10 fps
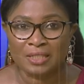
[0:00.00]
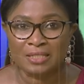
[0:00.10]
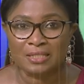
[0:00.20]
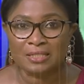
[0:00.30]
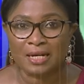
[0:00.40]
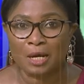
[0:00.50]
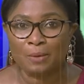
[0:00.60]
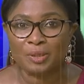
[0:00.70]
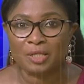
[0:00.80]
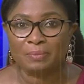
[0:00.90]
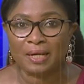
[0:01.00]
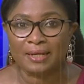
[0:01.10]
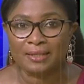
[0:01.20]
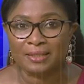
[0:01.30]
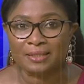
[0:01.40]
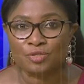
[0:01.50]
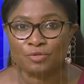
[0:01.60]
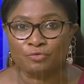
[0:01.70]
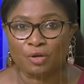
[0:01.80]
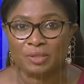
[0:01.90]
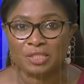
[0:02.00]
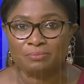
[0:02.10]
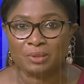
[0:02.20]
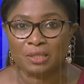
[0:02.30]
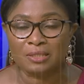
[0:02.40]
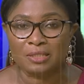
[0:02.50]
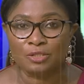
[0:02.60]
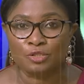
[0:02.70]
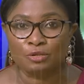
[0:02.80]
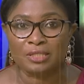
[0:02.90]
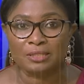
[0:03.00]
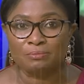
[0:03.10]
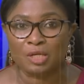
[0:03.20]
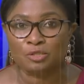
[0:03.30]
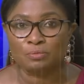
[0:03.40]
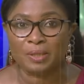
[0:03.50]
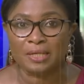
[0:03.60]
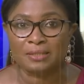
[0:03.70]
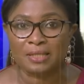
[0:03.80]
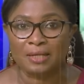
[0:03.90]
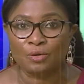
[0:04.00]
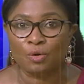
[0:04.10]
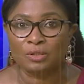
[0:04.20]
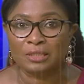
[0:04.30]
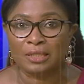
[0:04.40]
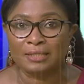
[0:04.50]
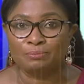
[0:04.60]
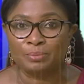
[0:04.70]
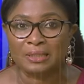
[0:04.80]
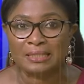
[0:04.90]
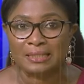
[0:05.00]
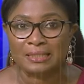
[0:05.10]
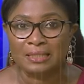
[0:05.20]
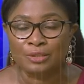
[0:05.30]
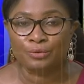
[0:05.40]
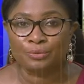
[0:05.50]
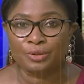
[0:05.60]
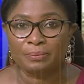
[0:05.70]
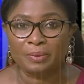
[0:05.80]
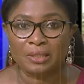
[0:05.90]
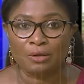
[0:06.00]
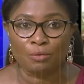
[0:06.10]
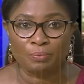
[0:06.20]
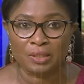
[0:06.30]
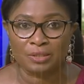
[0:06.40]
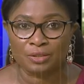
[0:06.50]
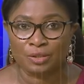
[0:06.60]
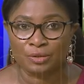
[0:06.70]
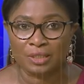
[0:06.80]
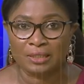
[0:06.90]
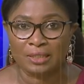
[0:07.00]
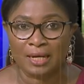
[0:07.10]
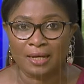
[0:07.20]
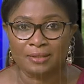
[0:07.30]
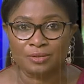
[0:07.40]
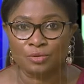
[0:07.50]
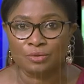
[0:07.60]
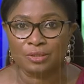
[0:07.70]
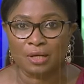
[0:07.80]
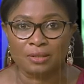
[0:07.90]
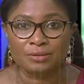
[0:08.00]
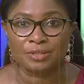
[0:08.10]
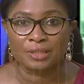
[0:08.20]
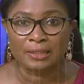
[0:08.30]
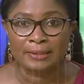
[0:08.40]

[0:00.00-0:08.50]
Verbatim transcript: This is accompanied by headaches, vomiting blood, joint and muscle pains, and underlying bleeding through the body openings, including the eyes, nose, gums,